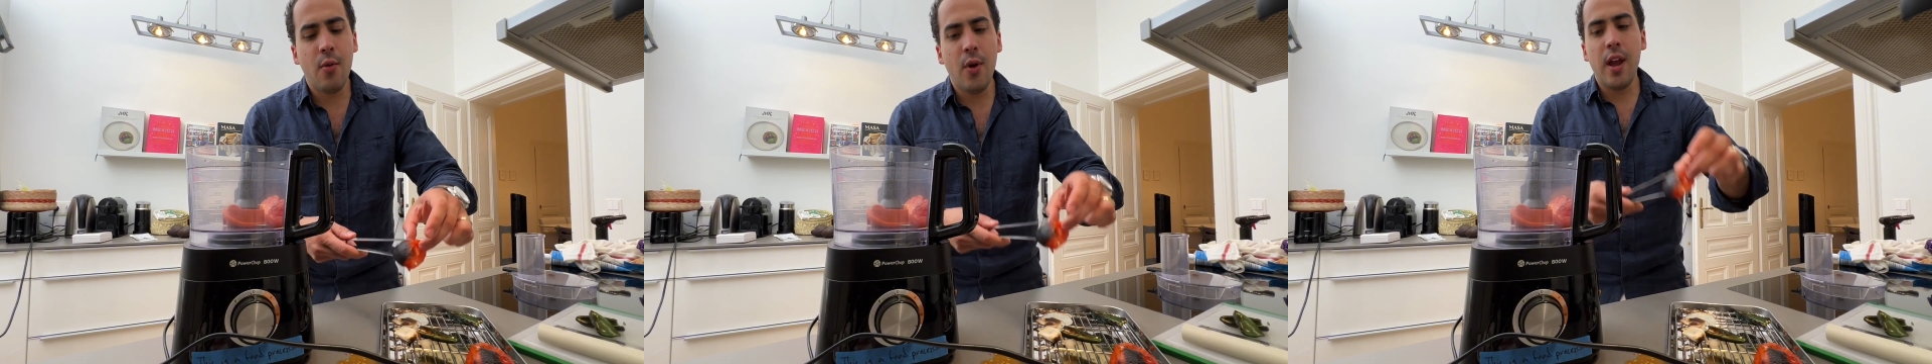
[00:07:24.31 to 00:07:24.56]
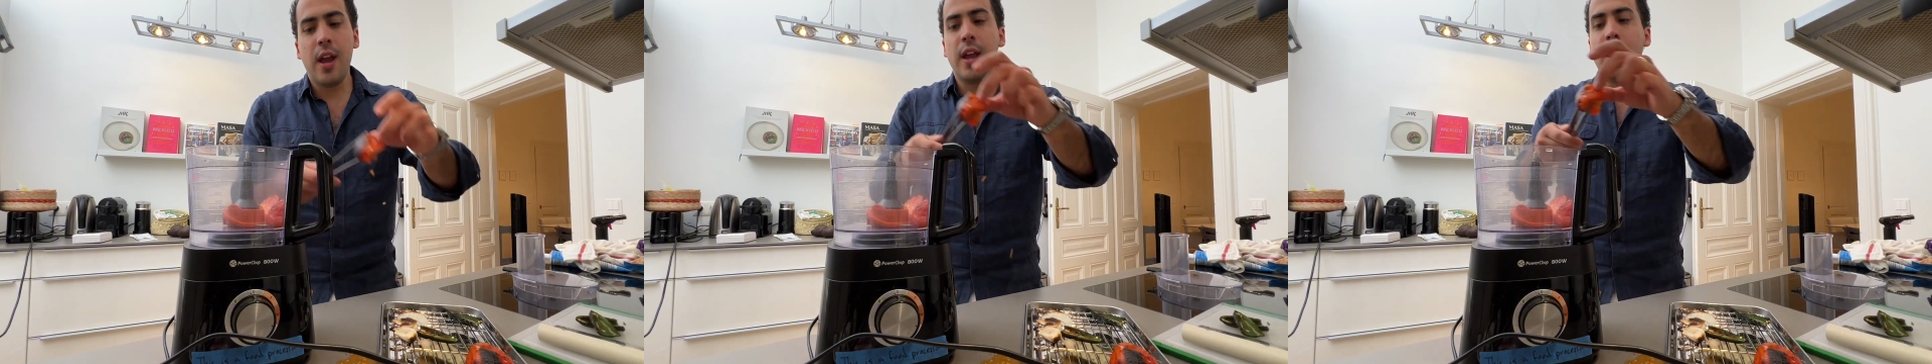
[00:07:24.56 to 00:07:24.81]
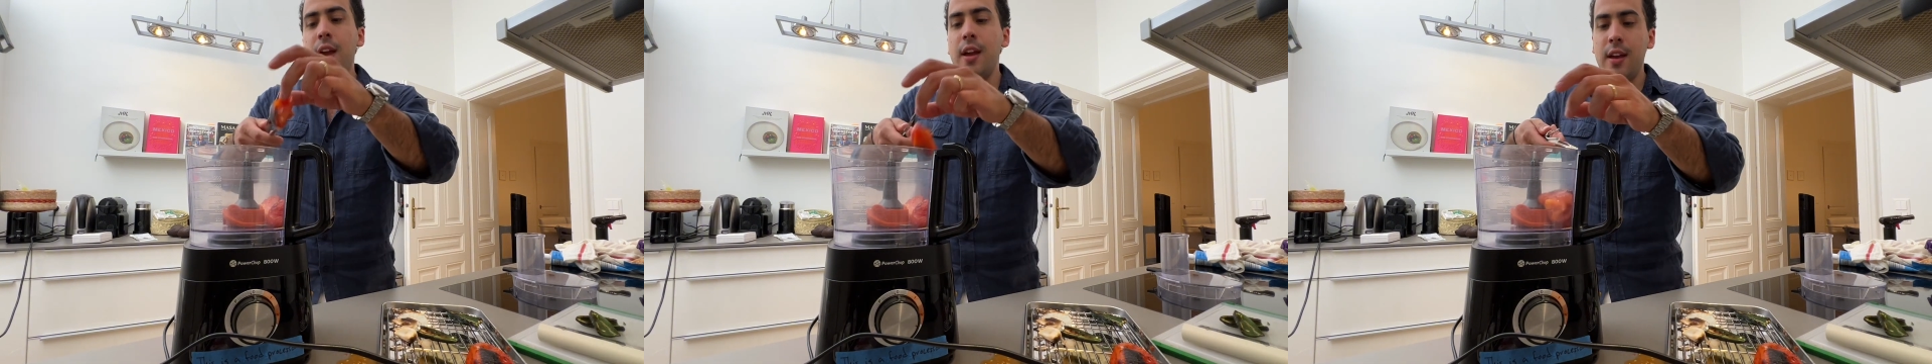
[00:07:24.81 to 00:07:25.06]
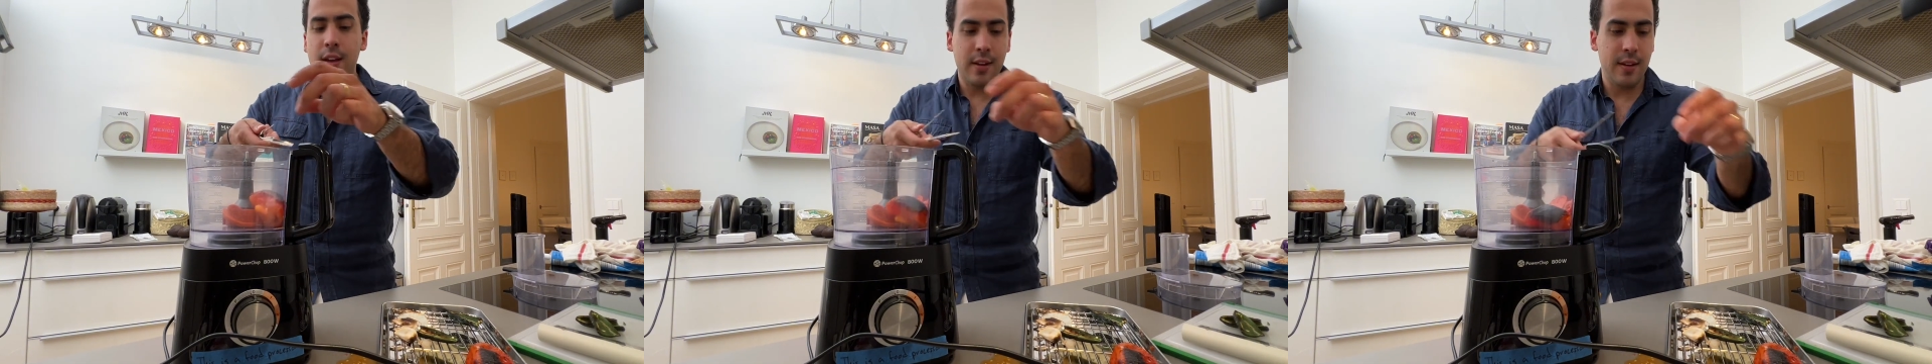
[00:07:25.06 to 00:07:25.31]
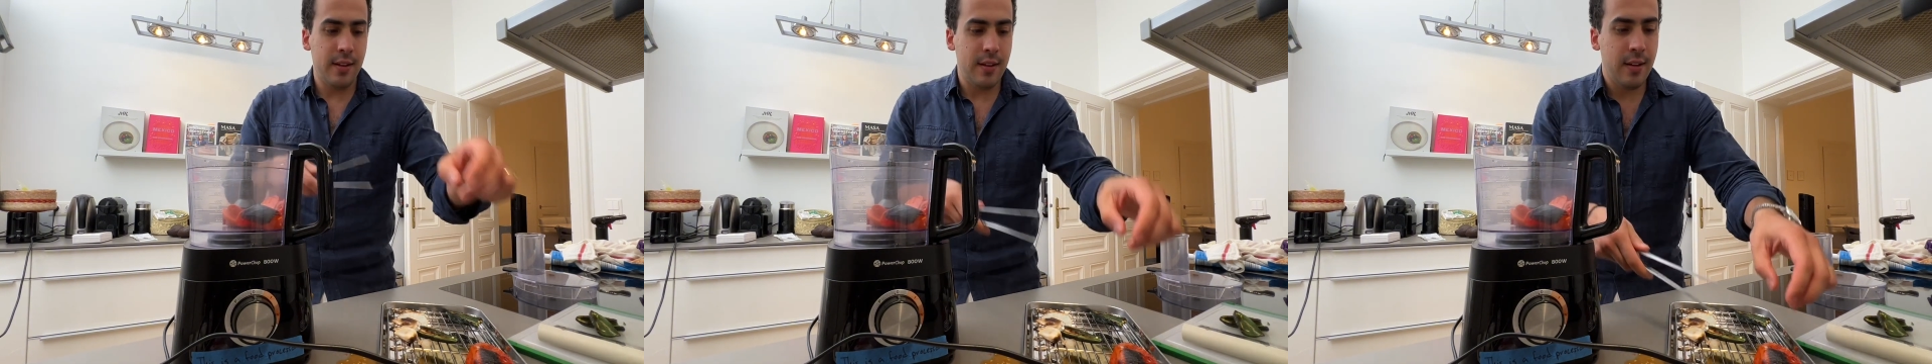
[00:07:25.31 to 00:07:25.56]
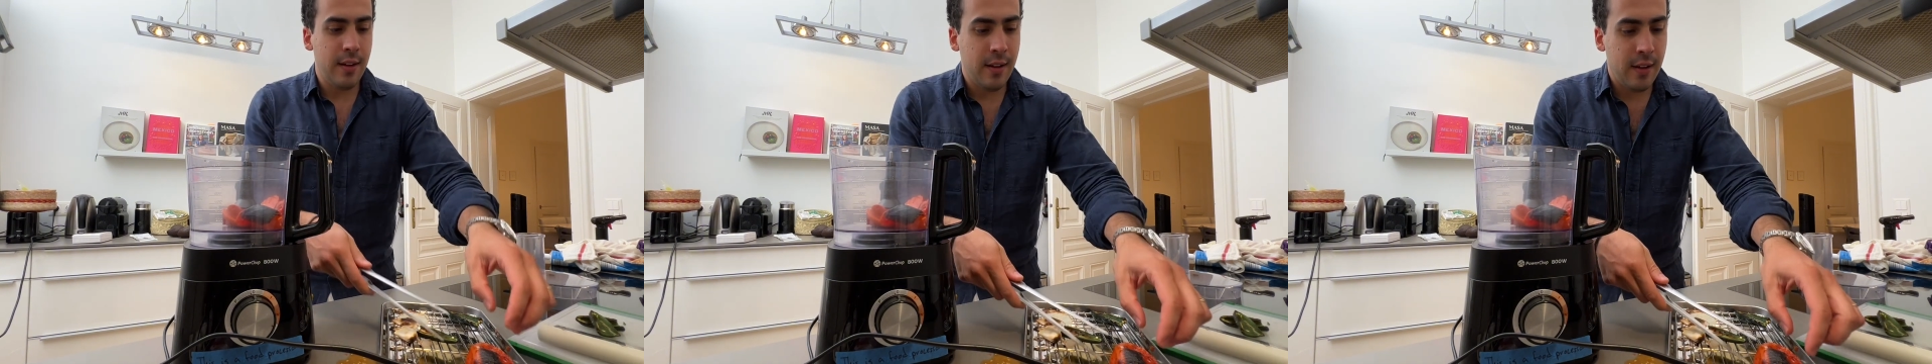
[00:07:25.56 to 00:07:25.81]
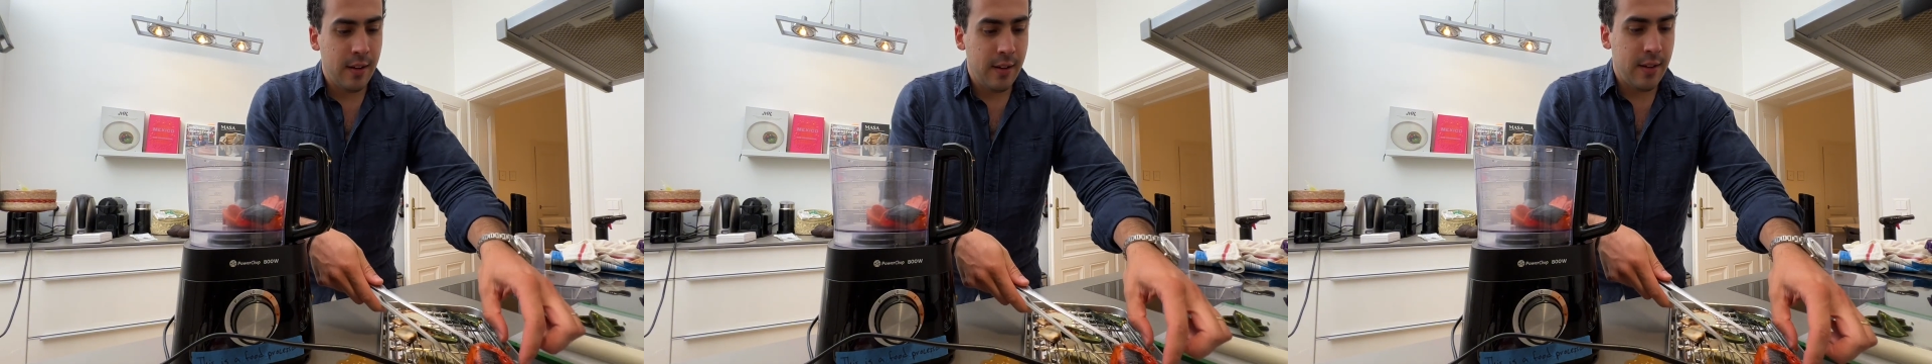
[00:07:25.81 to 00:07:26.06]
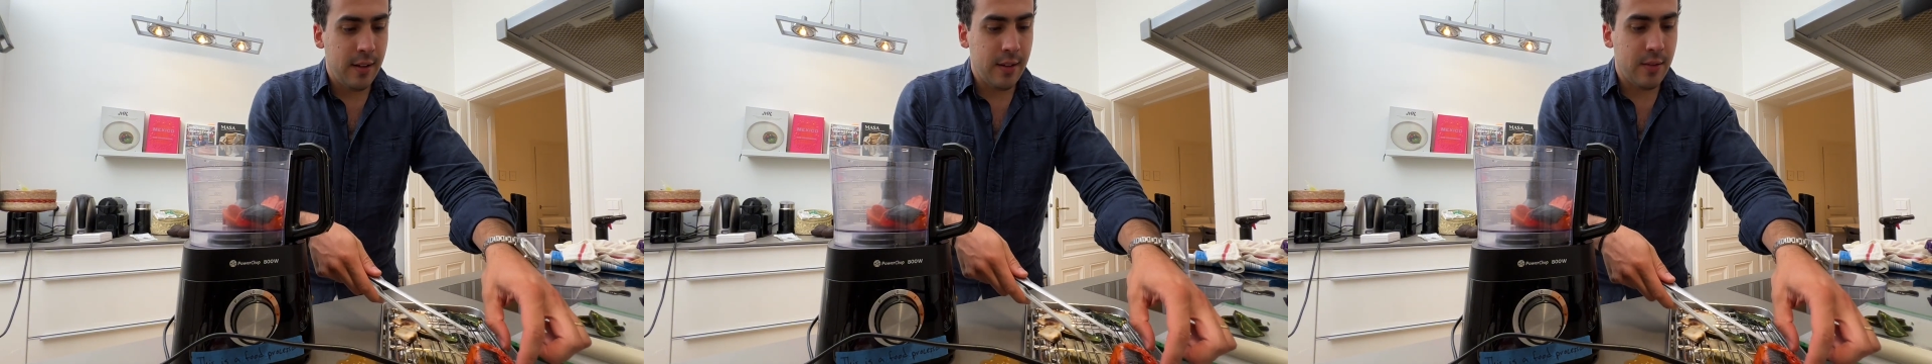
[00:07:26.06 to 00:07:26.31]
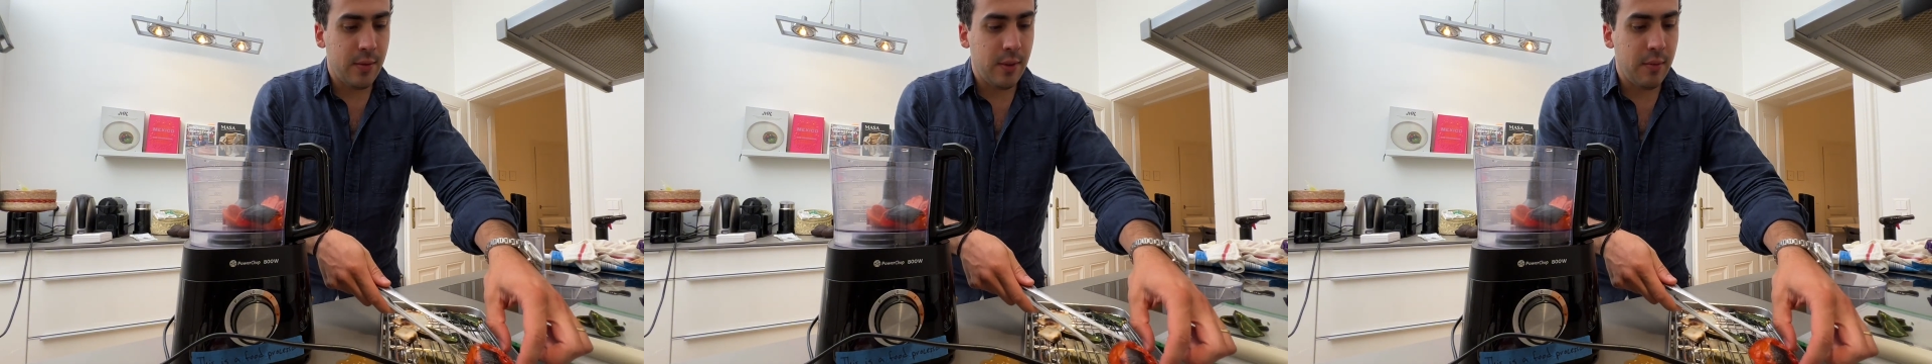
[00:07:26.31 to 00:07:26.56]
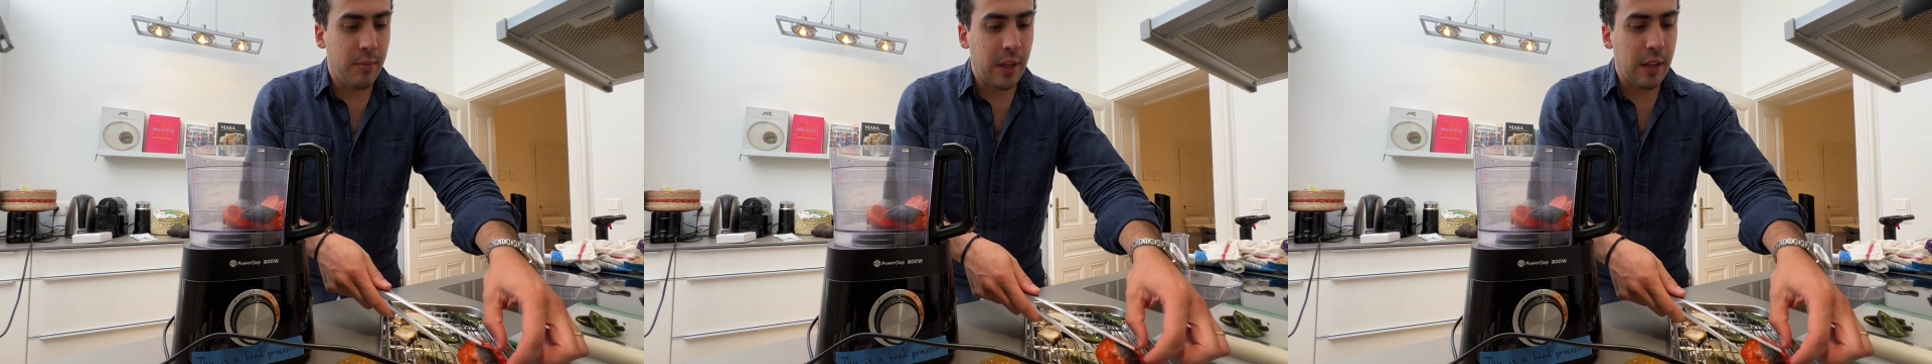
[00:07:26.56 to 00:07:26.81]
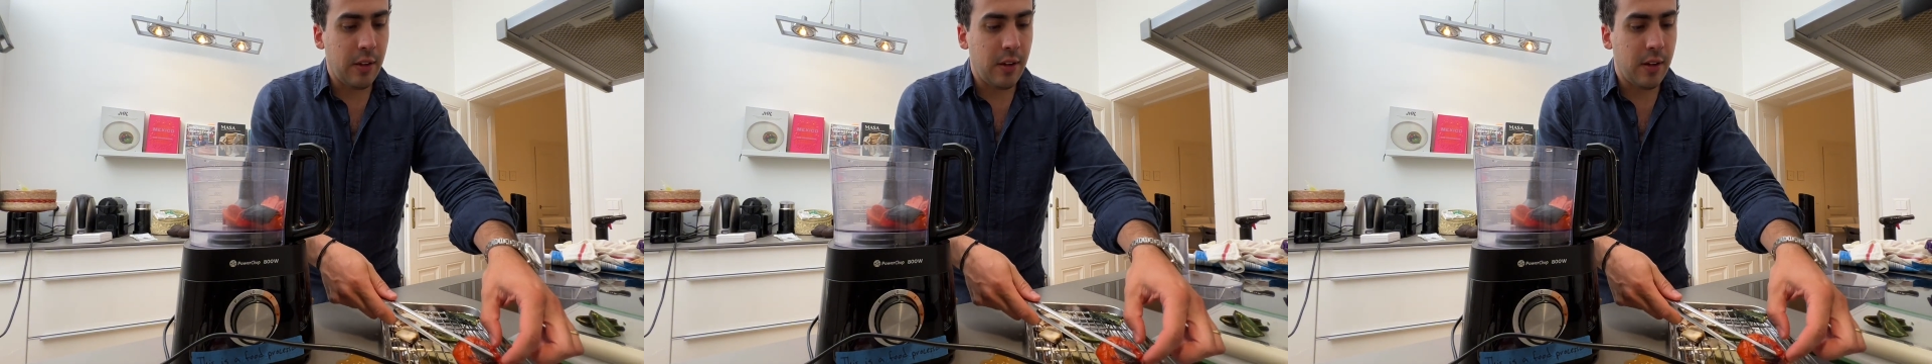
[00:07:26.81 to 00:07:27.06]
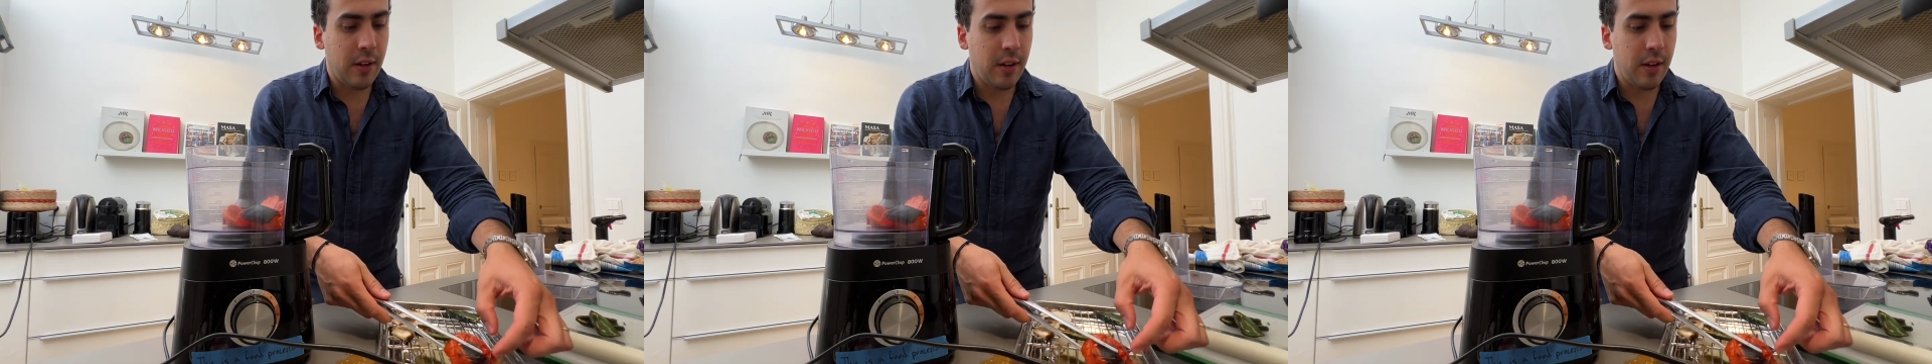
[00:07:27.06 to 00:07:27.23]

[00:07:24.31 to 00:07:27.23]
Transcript: way. That's really bad luck.